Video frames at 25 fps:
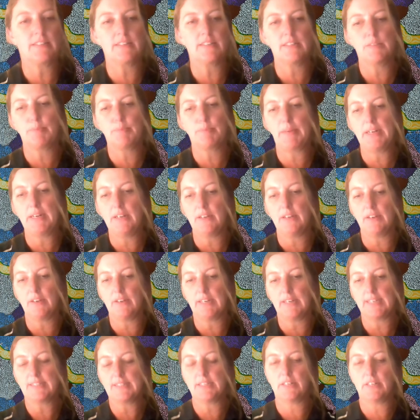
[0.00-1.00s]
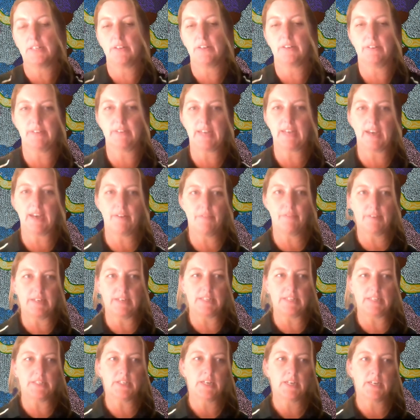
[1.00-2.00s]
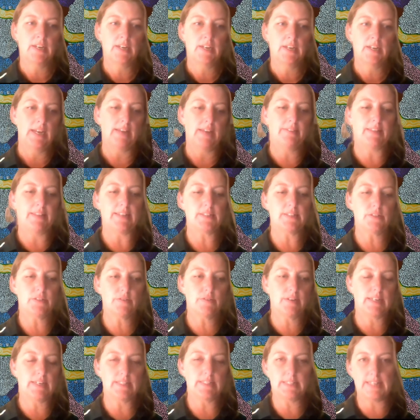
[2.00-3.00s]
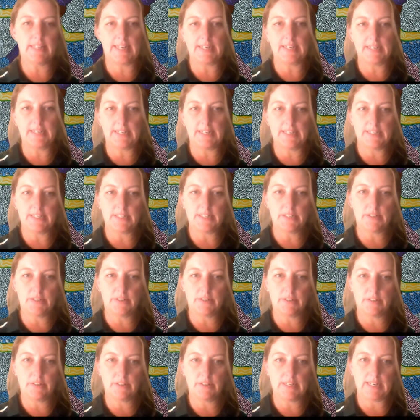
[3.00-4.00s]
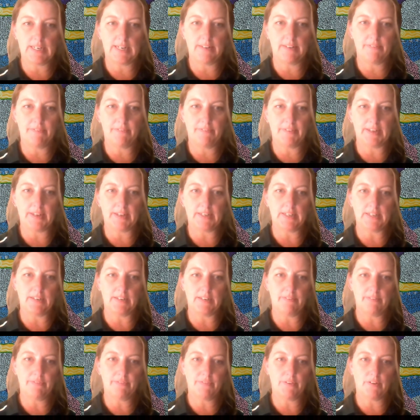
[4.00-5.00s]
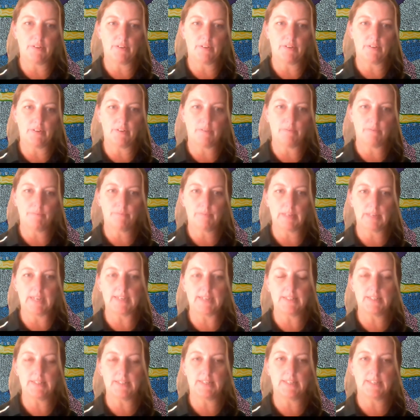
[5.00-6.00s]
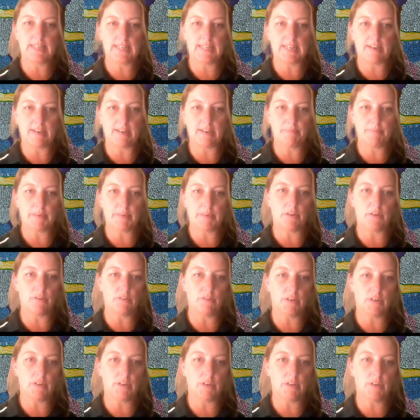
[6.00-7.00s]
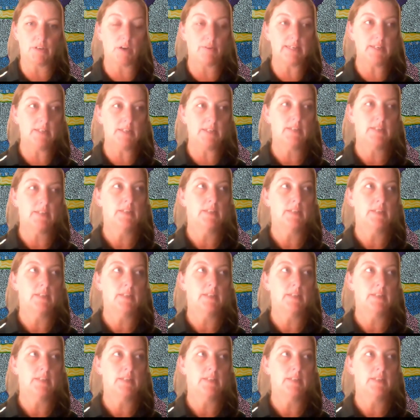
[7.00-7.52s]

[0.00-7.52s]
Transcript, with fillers: So it's been, a, I guess, a lot of coverage, and that's translated into getting funding from the ACT government ongoing.